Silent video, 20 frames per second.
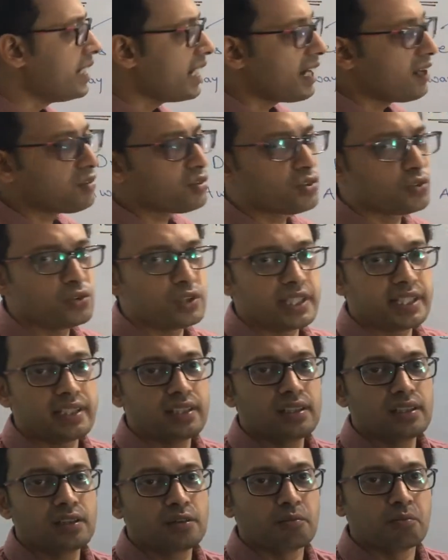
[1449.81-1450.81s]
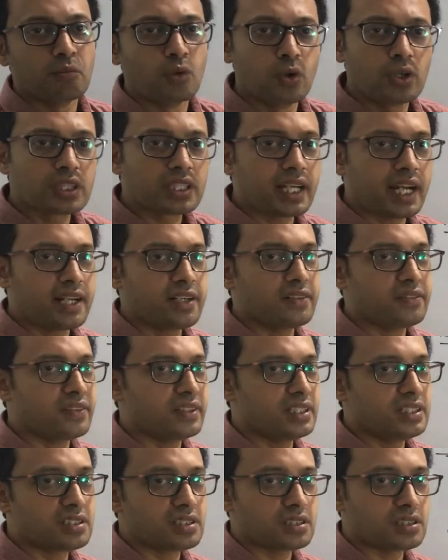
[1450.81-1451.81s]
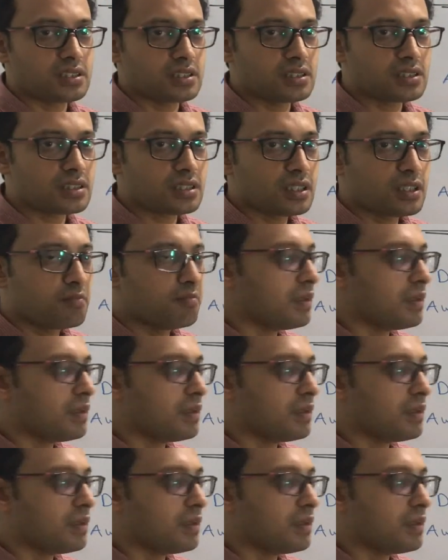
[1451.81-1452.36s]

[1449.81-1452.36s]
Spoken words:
have to deal both kind of a diseases,